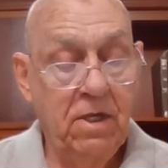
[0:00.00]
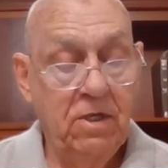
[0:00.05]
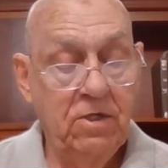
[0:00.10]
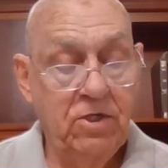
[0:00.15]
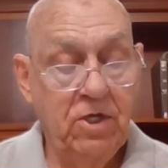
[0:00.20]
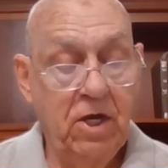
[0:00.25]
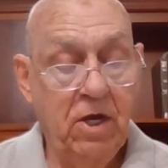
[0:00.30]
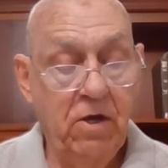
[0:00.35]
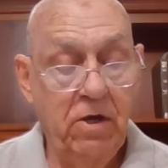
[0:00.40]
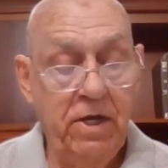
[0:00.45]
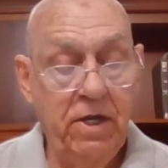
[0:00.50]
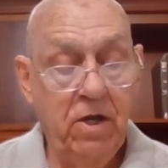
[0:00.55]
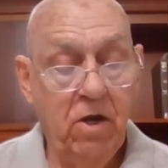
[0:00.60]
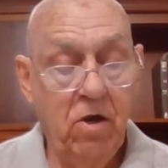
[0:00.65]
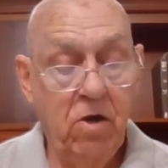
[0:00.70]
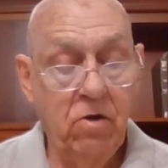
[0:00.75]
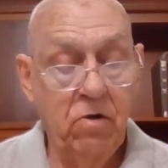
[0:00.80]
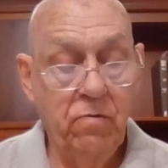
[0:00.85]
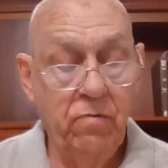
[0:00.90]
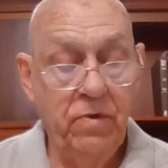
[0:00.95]
shall he
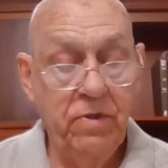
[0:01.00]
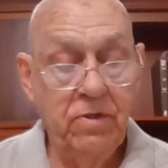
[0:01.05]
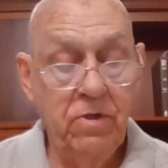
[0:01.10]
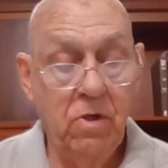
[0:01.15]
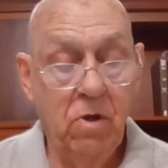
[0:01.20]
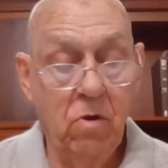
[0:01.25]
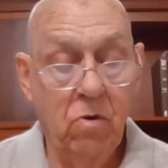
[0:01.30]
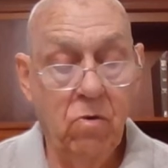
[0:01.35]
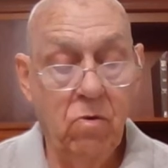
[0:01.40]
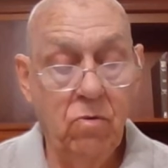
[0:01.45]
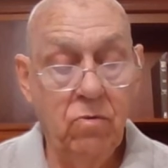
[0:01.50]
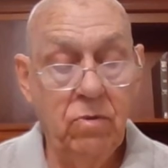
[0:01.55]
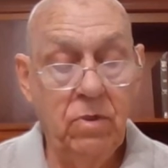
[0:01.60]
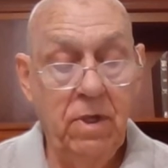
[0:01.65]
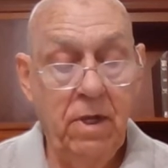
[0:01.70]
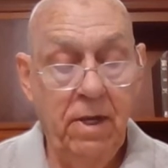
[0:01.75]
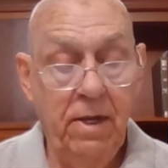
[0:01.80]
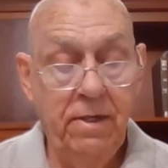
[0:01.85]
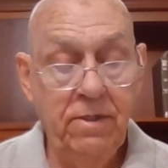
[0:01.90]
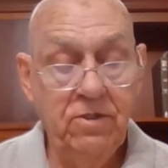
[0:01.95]
honor with gold
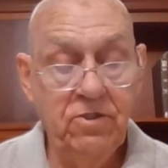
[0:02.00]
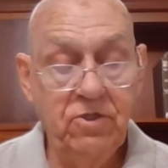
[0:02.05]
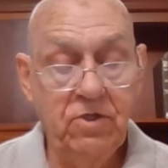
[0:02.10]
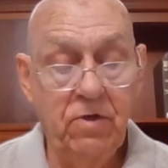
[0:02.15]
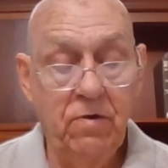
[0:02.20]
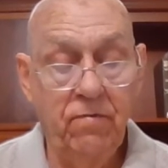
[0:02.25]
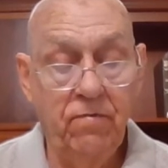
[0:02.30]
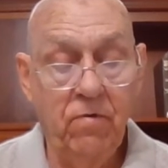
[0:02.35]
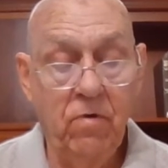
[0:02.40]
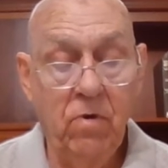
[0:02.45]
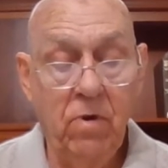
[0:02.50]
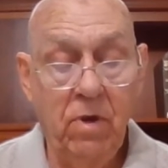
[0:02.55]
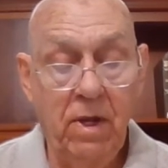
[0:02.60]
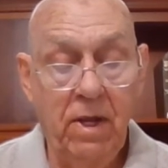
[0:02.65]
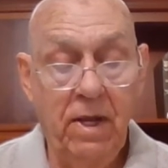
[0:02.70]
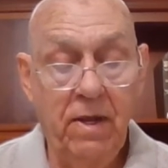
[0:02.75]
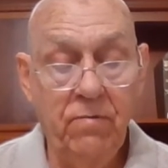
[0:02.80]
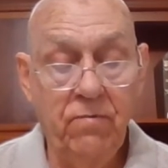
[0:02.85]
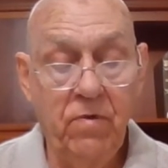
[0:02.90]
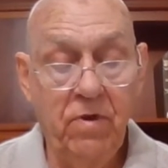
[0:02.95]
and silver,
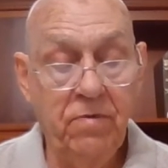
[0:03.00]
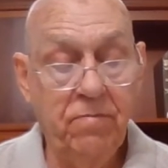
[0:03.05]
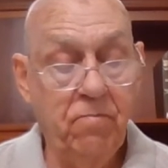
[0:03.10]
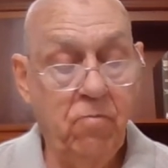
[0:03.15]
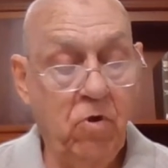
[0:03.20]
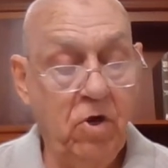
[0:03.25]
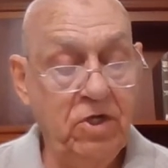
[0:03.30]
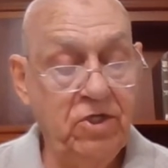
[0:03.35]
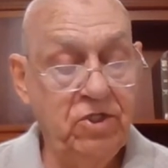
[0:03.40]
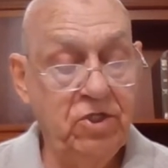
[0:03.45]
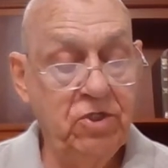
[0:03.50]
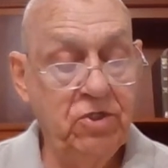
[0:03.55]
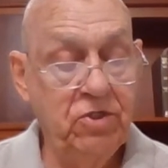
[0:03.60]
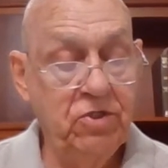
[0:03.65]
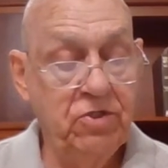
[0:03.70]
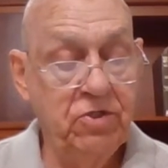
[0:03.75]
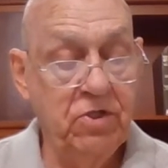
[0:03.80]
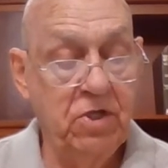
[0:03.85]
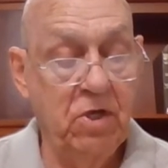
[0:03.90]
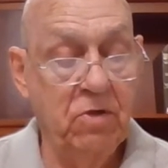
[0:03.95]
and with
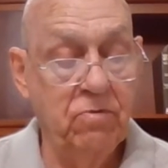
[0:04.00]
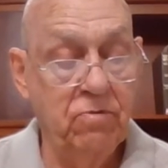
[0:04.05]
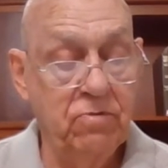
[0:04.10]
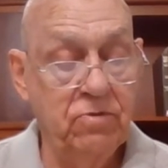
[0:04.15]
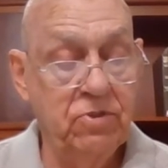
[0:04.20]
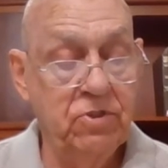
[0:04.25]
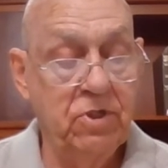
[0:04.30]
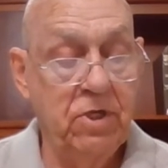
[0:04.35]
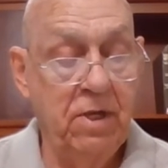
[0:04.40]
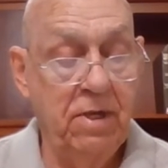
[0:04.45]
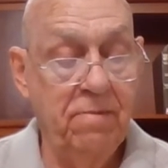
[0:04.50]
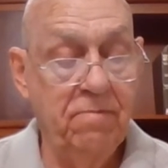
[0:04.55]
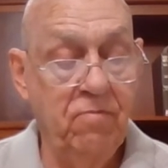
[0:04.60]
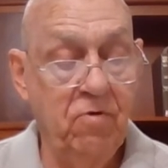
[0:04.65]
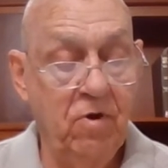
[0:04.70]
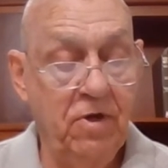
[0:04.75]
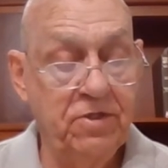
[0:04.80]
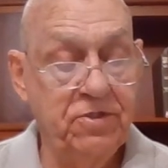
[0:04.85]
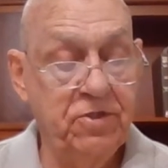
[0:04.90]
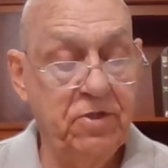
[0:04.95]
precious stones and
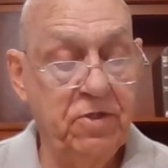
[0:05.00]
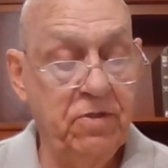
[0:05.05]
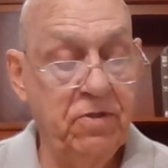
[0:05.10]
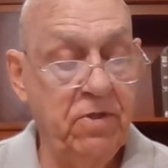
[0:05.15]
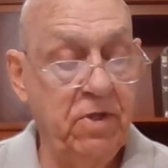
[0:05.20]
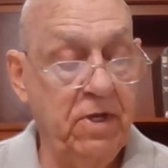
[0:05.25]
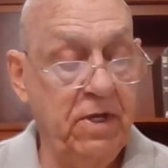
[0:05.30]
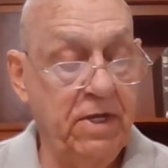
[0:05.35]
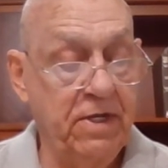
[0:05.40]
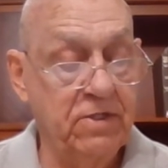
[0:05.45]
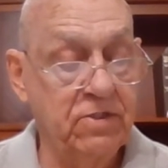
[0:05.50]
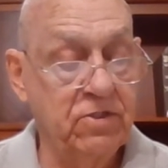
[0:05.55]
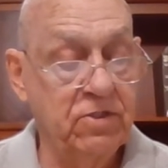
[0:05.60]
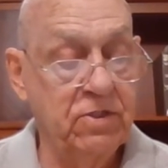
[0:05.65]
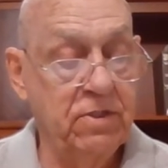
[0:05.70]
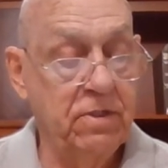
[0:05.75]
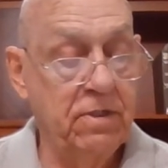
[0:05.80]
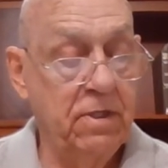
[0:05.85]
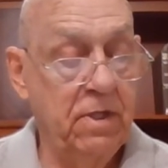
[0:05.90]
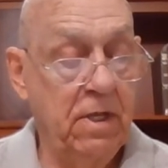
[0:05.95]
pleasant
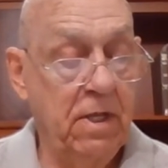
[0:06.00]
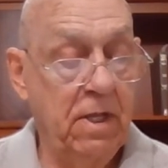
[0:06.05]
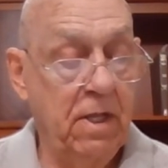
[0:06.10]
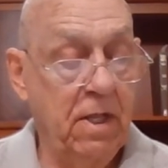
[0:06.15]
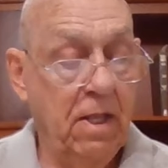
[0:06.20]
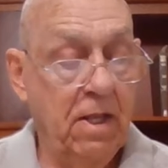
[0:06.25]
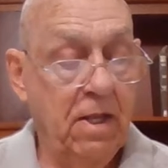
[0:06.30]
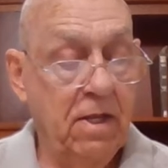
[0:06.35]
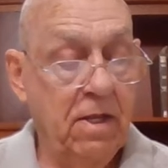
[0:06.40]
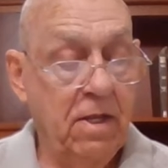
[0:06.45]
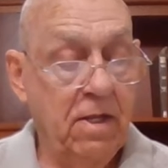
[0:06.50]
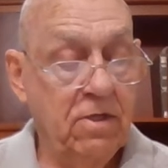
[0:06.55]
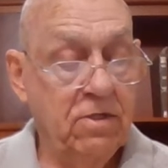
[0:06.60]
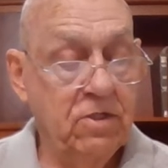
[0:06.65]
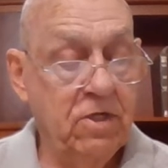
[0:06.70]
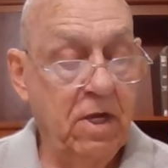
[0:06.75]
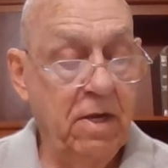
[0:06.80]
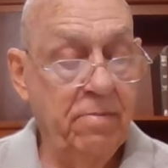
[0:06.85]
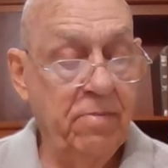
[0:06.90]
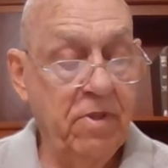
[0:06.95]
things.
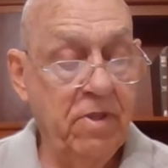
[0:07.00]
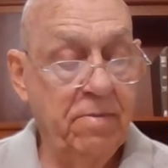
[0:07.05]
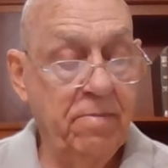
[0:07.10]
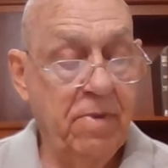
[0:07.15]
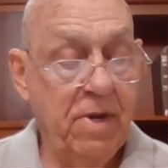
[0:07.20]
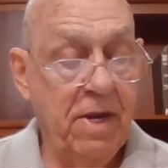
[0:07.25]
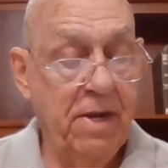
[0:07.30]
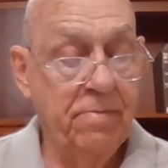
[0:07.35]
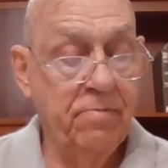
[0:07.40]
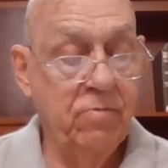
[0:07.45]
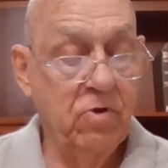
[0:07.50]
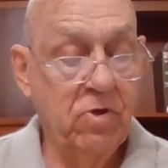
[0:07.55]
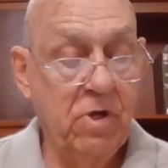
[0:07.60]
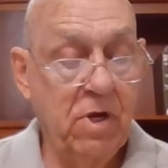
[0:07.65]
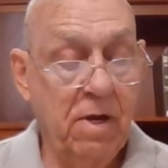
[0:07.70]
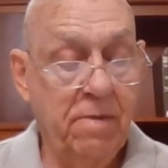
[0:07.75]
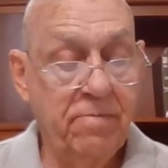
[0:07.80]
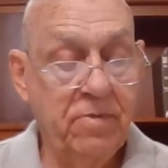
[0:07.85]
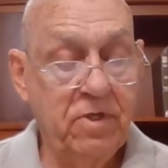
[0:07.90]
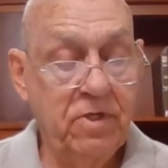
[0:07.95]
Some of the Bible
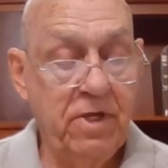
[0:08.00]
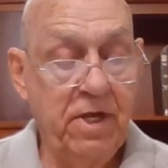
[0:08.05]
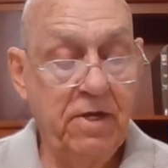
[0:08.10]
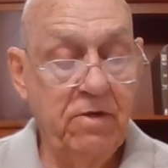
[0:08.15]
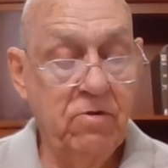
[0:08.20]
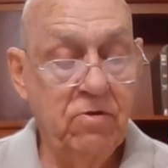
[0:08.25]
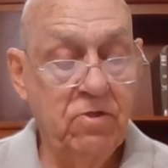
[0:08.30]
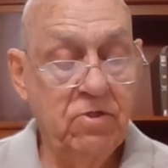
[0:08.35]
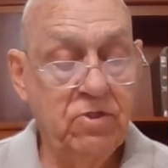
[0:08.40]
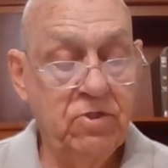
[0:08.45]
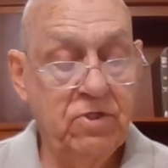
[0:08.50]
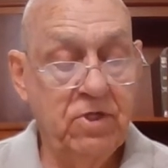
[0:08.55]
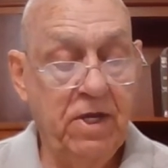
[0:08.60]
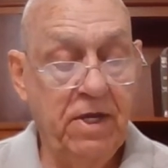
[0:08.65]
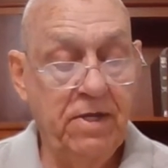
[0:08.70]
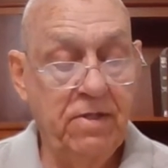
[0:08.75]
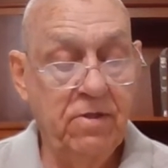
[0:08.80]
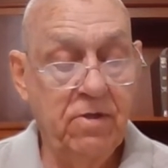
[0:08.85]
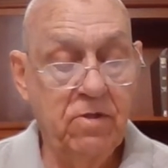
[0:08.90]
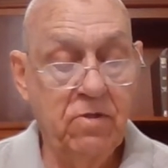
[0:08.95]
commentators
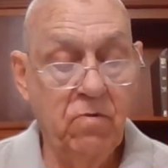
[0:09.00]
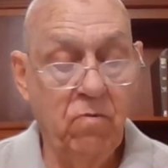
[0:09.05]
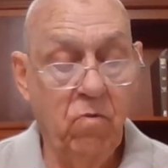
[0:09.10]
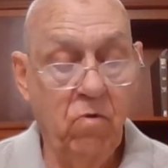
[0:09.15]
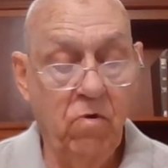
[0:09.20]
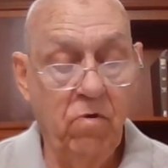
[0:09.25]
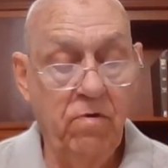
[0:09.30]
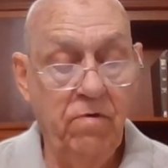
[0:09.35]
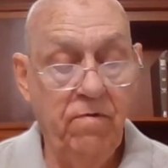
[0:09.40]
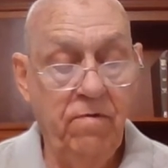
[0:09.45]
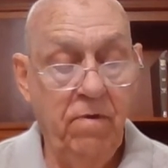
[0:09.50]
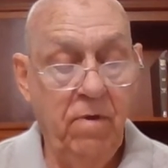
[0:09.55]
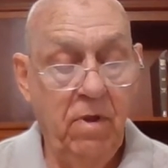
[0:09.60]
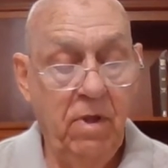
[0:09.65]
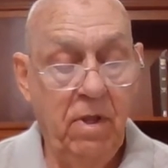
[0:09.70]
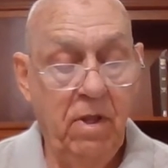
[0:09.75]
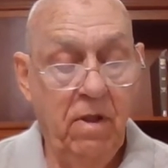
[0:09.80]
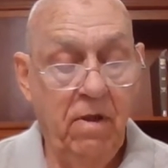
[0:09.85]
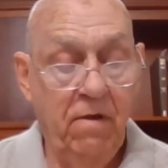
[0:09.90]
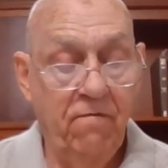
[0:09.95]
say that the word
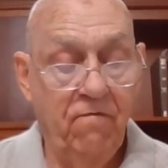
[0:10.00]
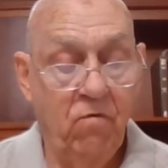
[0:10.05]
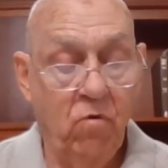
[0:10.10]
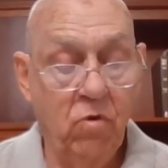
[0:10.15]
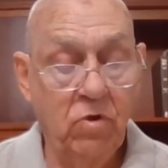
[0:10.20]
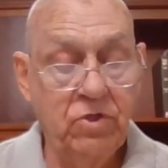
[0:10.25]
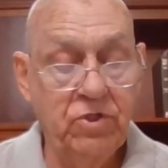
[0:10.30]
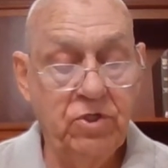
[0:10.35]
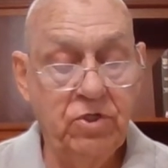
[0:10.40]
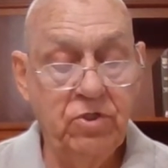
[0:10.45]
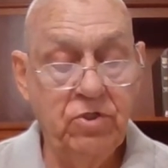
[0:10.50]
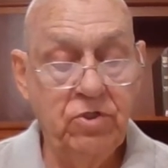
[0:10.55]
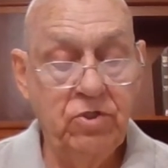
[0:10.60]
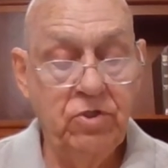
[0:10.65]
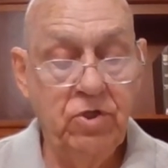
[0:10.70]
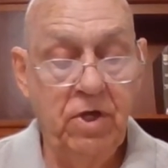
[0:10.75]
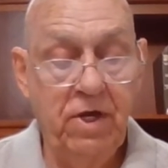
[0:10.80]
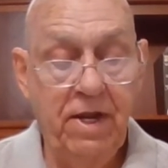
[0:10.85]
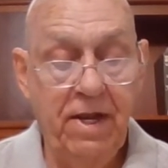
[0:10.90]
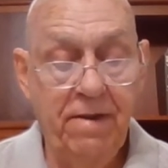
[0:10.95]
forces
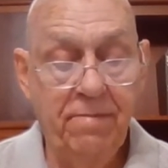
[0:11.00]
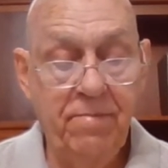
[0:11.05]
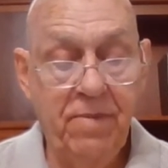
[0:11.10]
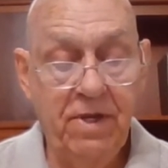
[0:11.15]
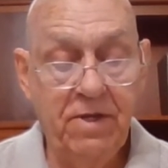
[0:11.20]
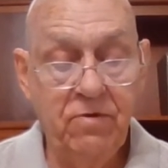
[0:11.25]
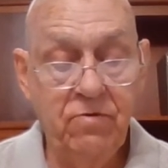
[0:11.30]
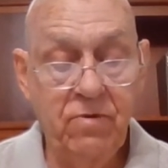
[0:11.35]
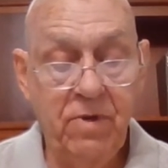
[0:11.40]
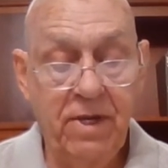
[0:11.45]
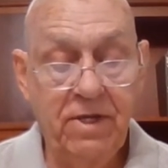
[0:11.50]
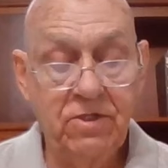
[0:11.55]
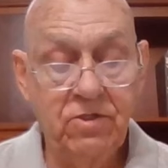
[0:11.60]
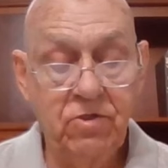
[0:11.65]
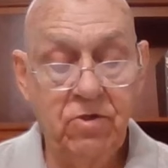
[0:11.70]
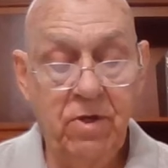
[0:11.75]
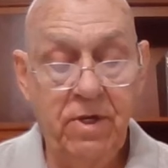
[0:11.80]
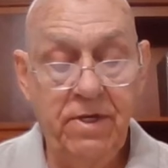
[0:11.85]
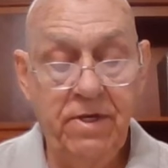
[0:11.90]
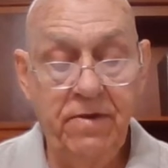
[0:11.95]
should have been
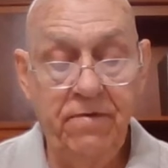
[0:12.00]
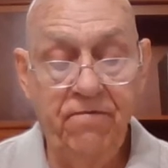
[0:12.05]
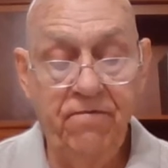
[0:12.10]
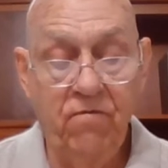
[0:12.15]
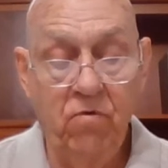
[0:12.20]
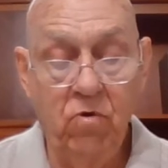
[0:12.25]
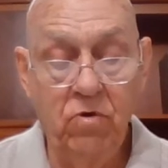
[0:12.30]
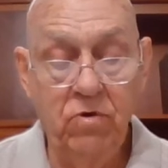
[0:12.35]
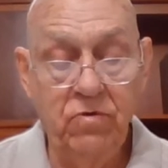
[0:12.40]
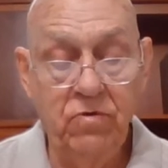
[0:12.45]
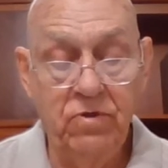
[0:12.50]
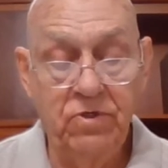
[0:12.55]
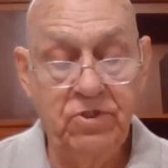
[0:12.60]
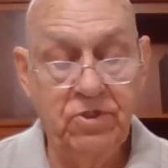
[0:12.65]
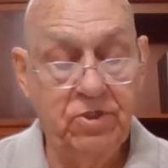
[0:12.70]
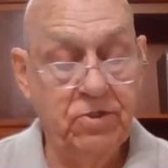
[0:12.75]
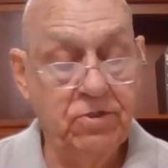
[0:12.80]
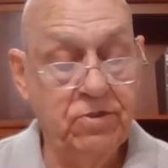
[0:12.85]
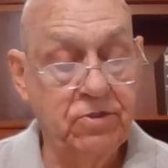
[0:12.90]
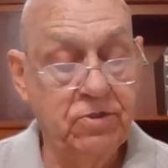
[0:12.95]
translated
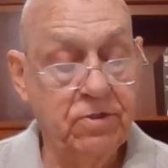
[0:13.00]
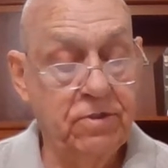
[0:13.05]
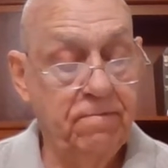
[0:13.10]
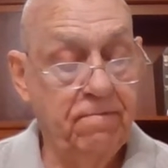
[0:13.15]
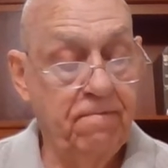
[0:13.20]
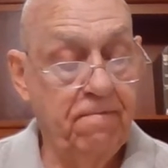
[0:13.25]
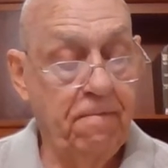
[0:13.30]
fortresses.